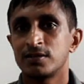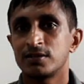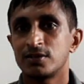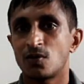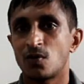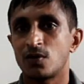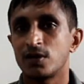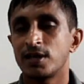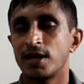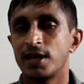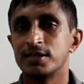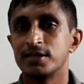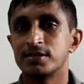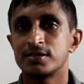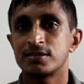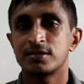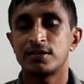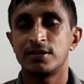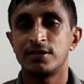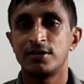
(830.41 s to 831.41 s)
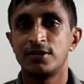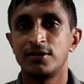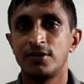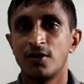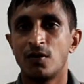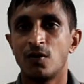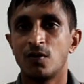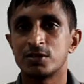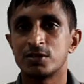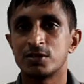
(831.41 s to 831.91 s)
Tony has
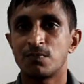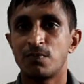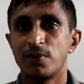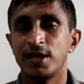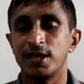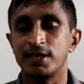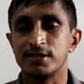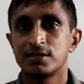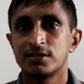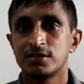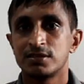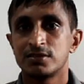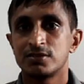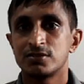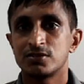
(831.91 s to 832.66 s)
no space.